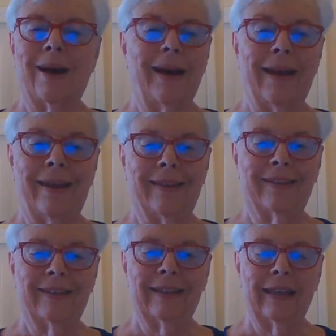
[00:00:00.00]
Hi.
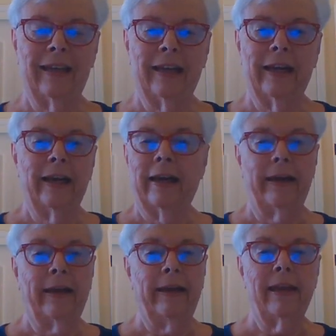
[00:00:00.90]

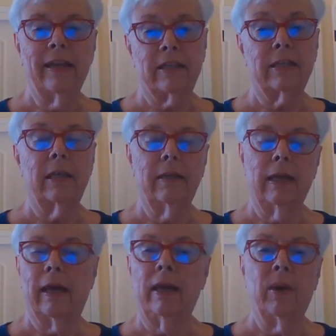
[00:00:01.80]
Uh, yes,
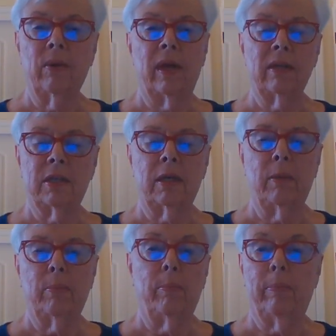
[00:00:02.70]
I know that's
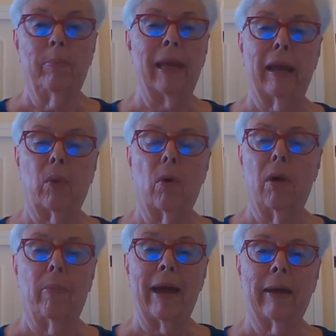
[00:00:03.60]
a blank
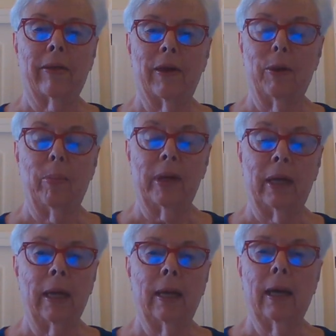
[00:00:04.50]
wall back there,
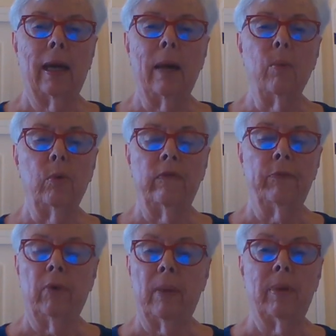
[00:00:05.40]
but I
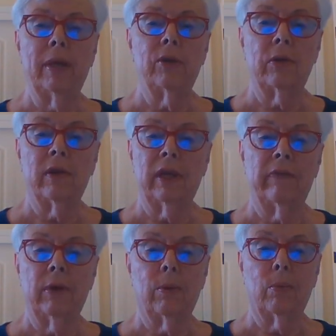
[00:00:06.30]
moved Rebbe into the
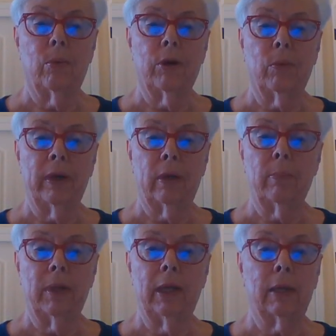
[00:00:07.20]
living room where we
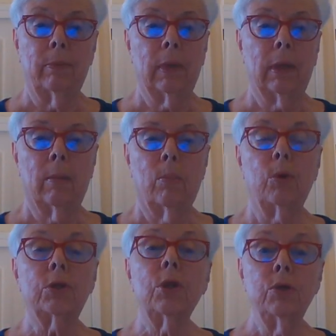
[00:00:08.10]
could be
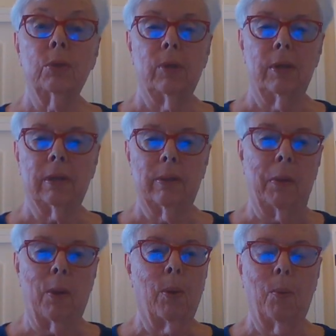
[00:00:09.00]
more sociable
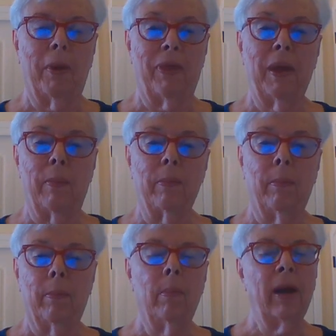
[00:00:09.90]
with him.
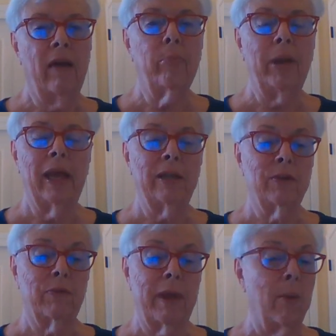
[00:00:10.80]
But I have
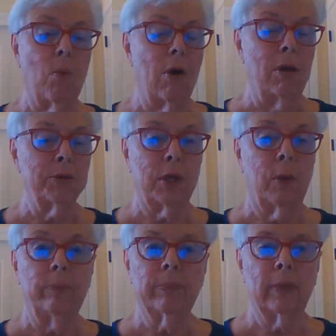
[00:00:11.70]
plans for that wall,
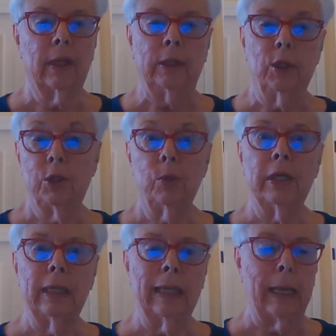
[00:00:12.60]
so tune in